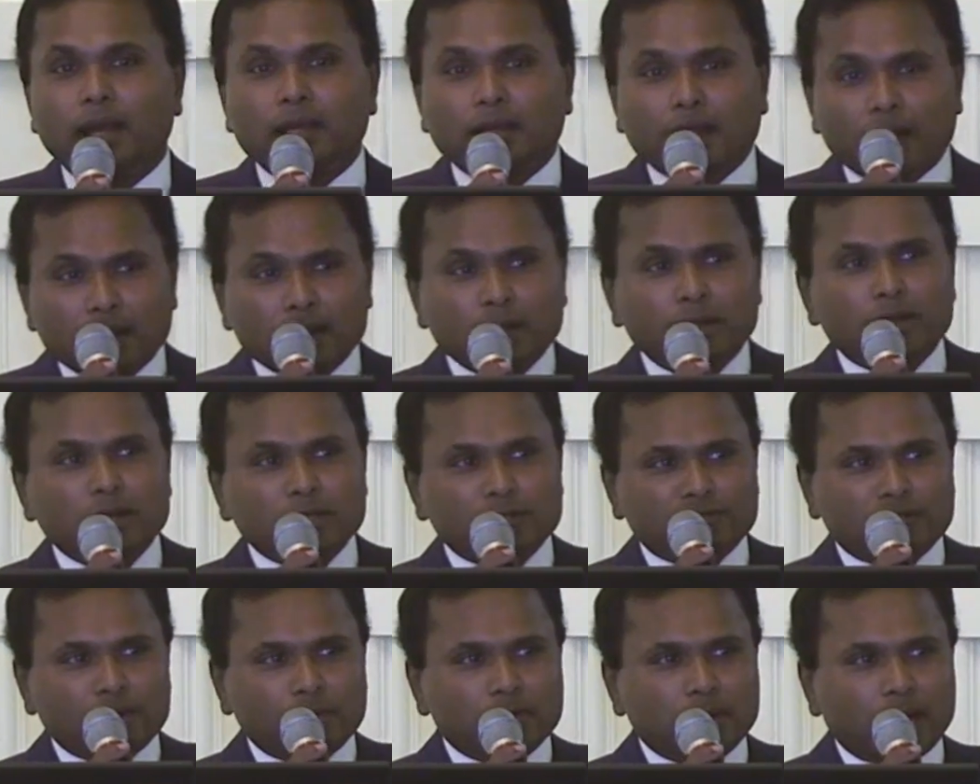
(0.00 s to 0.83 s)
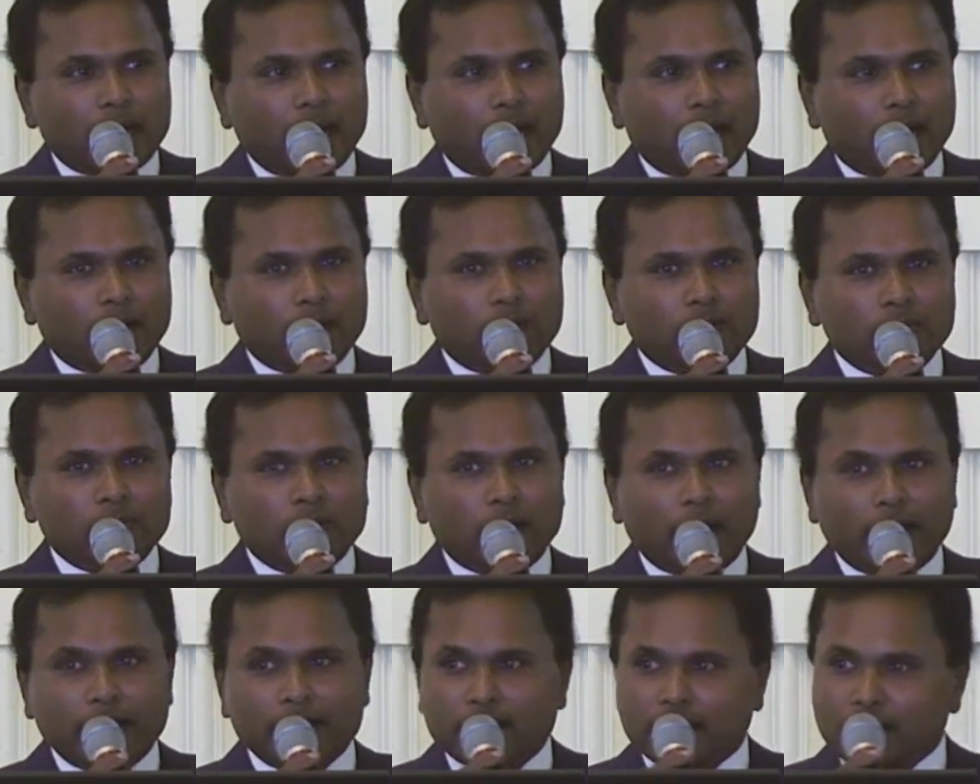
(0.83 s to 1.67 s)
10 years from
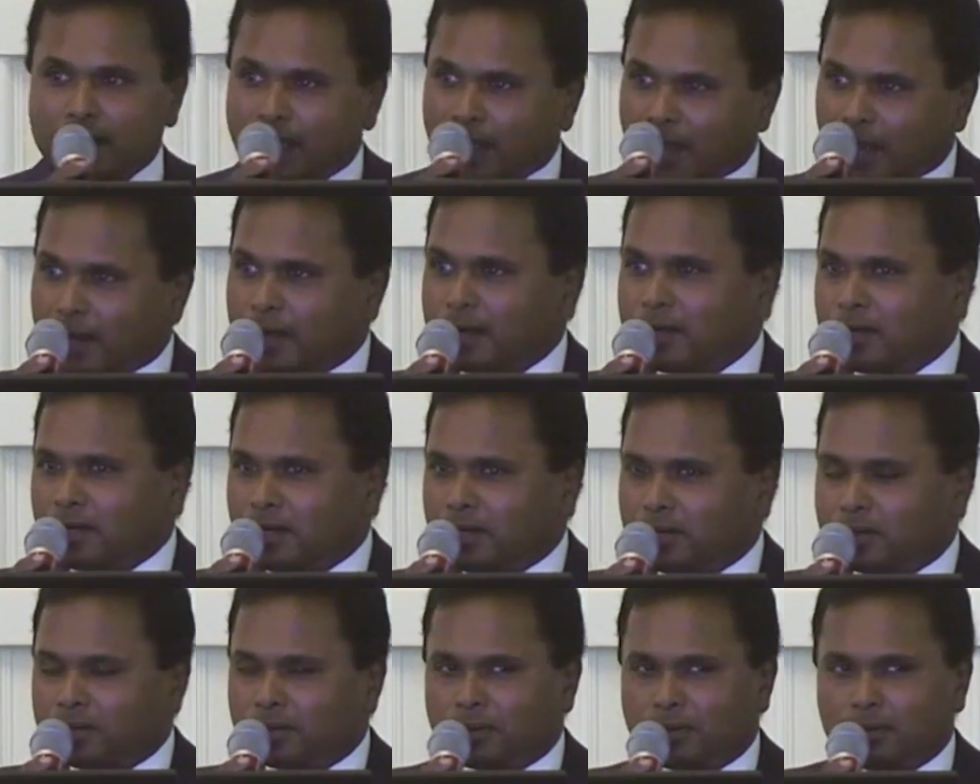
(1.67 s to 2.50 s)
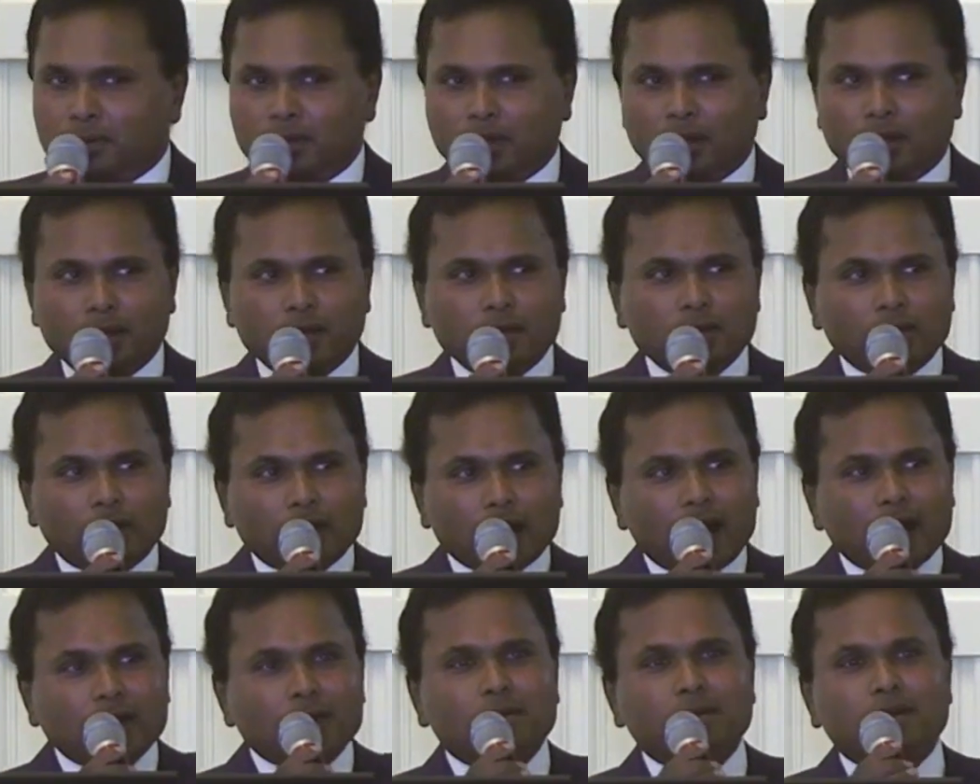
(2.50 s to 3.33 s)
now, I can guarantee you, you're
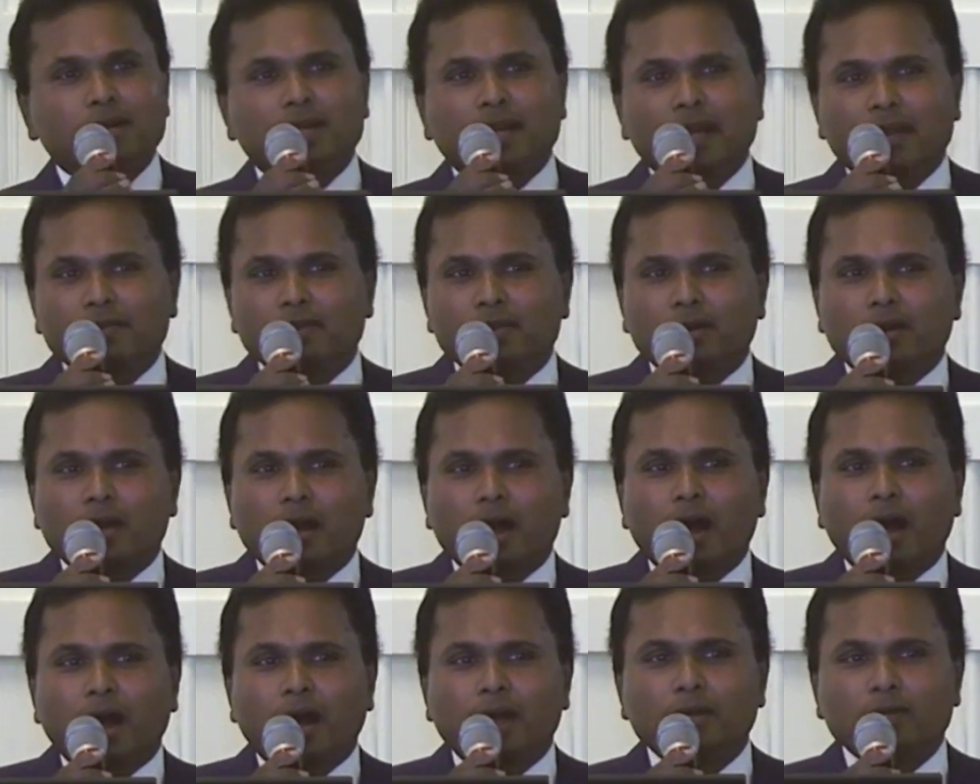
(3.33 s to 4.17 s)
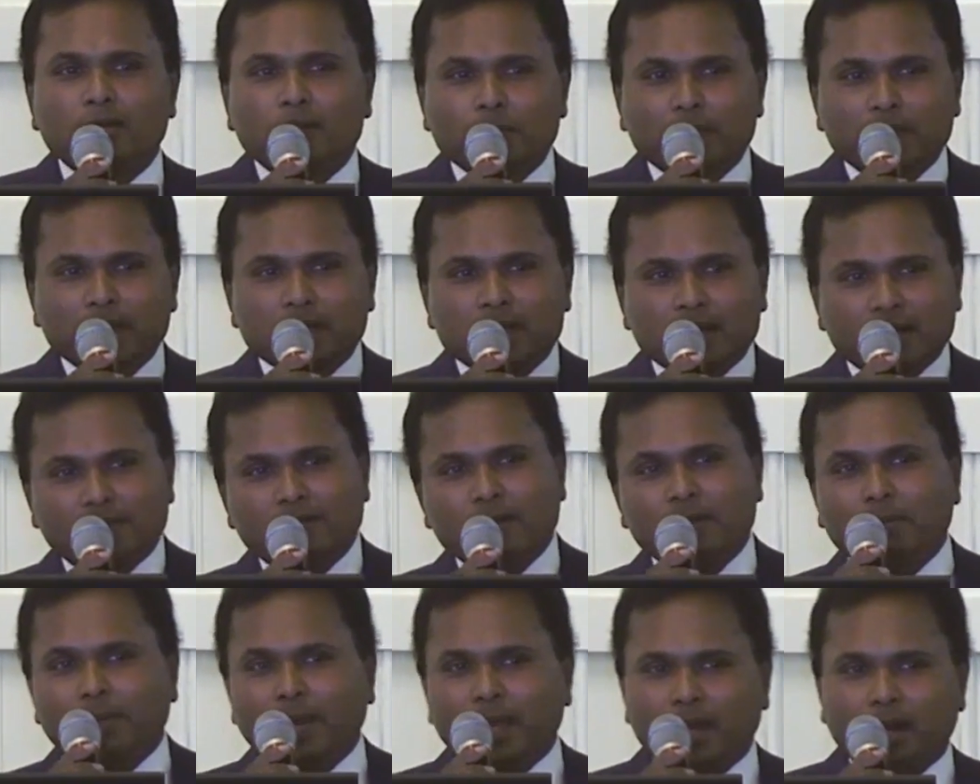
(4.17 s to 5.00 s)
not going to drive your car. You will be
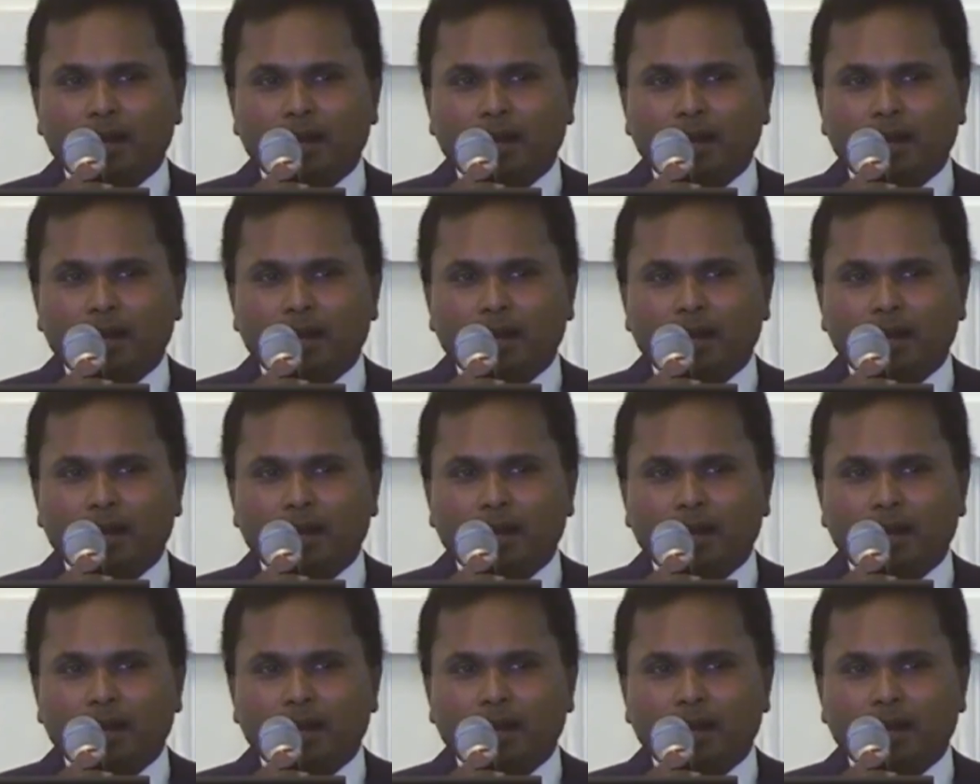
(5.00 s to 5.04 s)
driven by